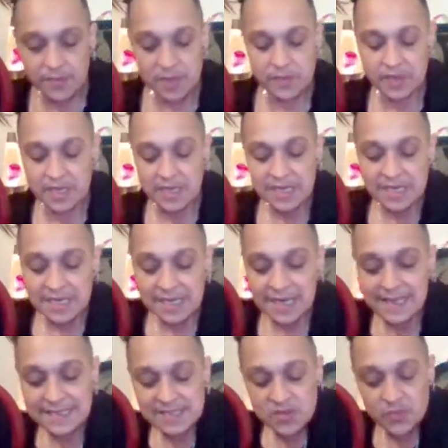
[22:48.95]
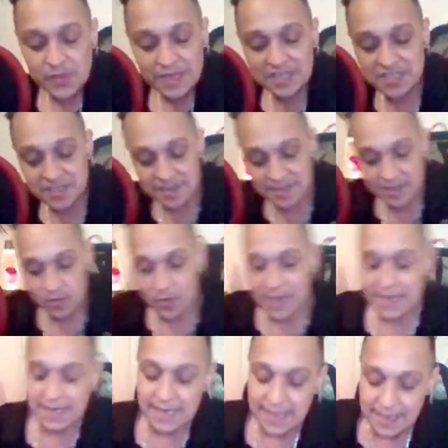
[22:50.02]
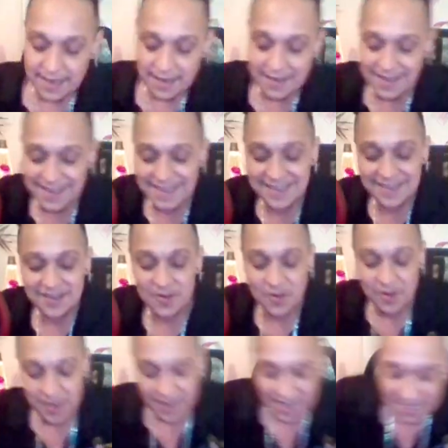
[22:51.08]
maybe not so patiently waiting, you know, or